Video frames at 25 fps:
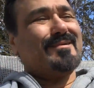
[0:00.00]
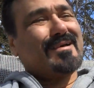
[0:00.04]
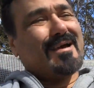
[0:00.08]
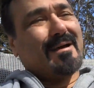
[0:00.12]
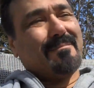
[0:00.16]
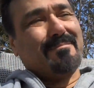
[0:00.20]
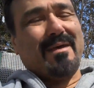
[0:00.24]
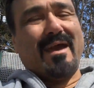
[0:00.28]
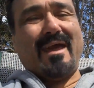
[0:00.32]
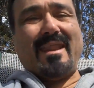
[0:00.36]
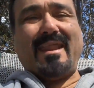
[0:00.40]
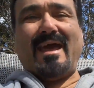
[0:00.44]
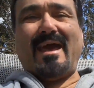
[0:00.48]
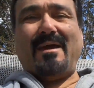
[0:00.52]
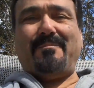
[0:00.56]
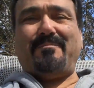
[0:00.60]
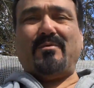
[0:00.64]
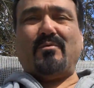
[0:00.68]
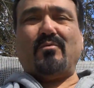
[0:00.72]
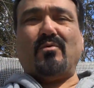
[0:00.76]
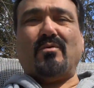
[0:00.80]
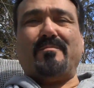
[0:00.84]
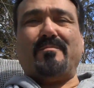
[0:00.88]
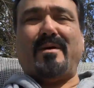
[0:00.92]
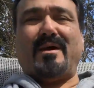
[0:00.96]
I'm not
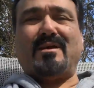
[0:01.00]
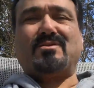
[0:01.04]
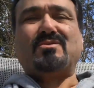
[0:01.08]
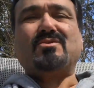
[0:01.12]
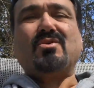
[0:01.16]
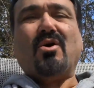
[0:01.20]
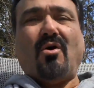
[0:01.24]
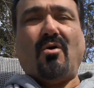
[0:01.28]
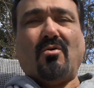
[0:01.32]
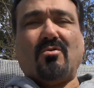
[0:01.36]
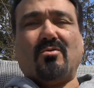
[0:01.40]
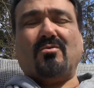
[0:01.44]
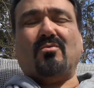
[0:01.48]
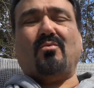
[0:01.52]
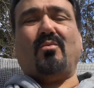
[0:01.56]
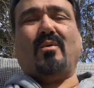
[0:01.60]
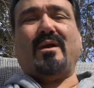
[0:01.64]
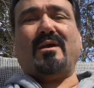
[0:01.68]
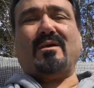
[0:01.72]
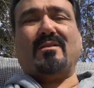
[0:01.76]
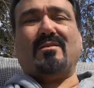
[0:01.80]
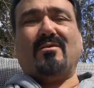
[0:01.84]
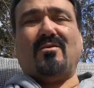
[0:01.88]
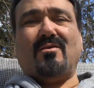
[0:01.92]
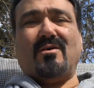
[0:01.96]
happy my total
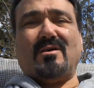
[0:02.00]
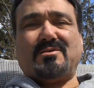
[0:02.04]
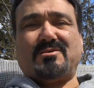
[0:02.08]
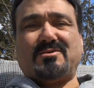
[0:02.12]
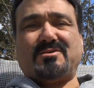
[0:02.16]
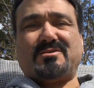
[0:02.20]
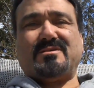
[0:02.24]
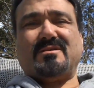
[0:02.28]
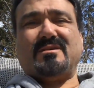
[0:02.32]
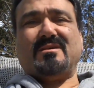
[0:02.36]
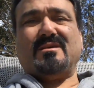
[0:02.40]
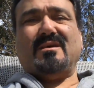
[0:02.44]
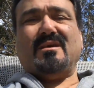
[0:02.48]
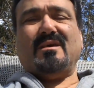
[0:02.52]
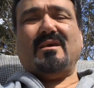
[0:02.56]
weight loss.